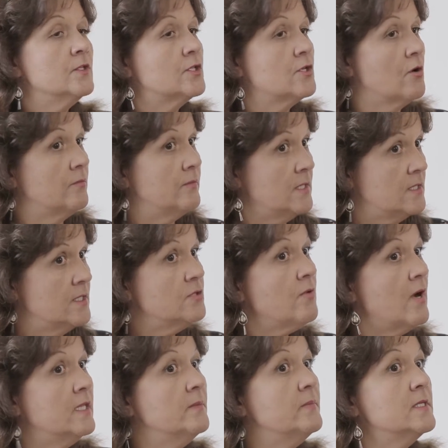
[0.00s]
So this is
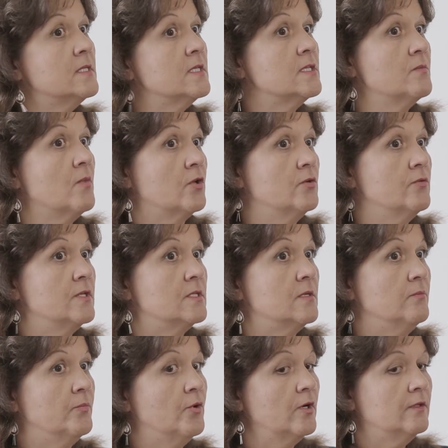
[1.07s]
why the business model is
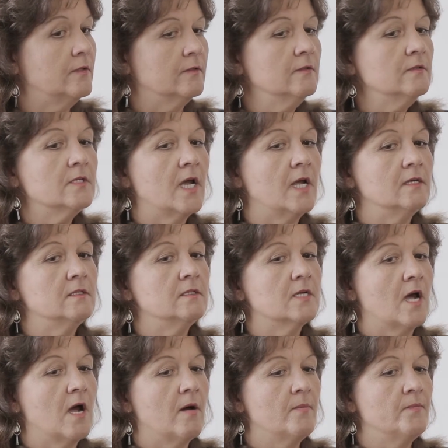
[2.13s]
important,
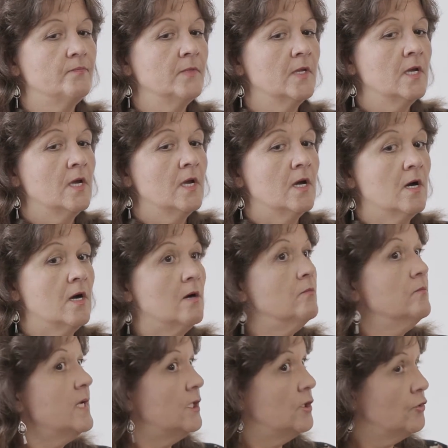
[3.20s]
and
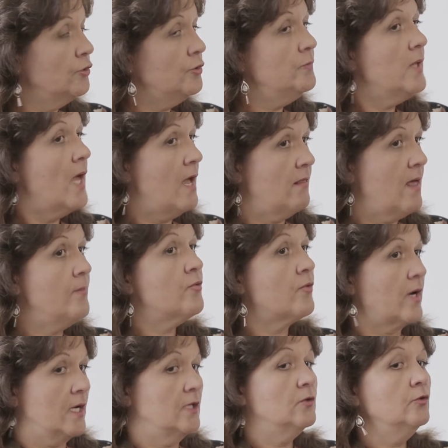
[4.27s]
it
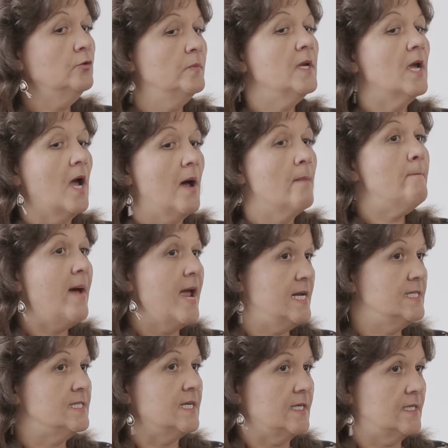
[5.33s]
could be a
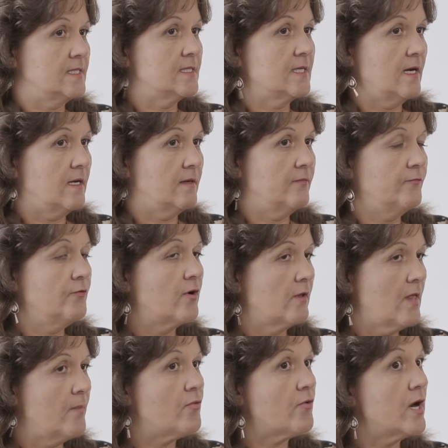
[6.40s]
basics for
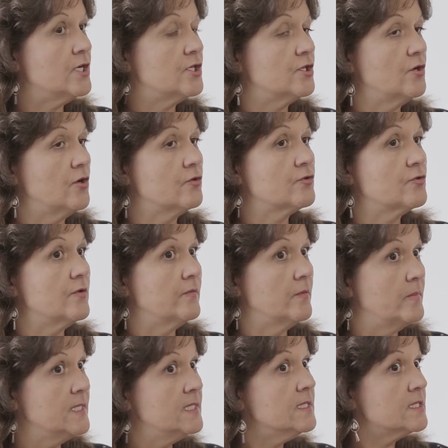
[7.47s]
elaboration also of a
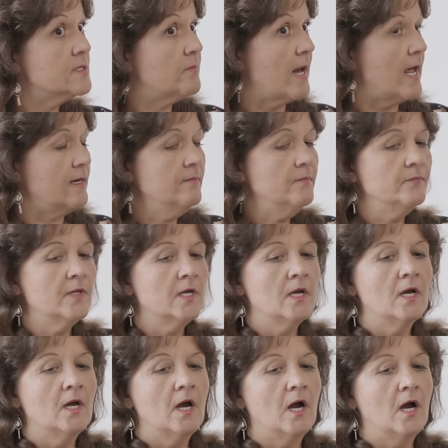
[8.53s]
business plan,
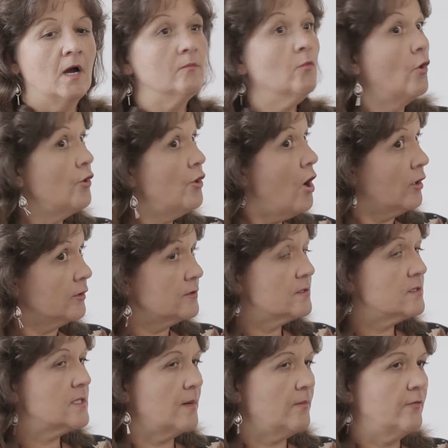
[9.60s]
or not.
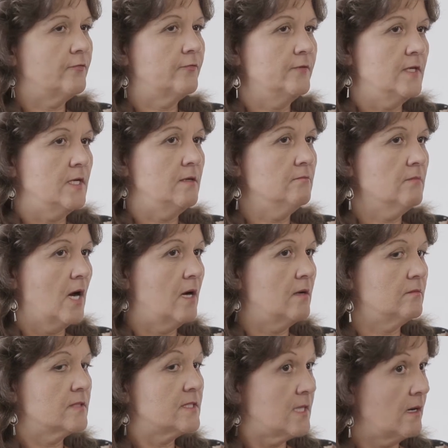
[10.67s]
Some of the
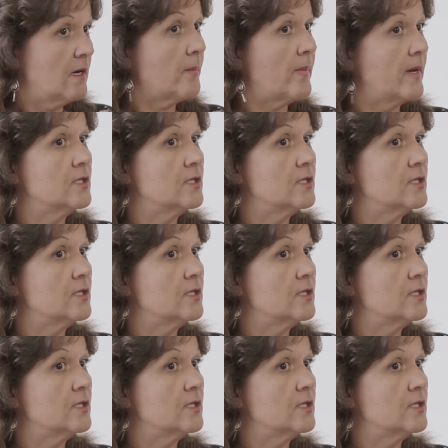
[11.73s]
startup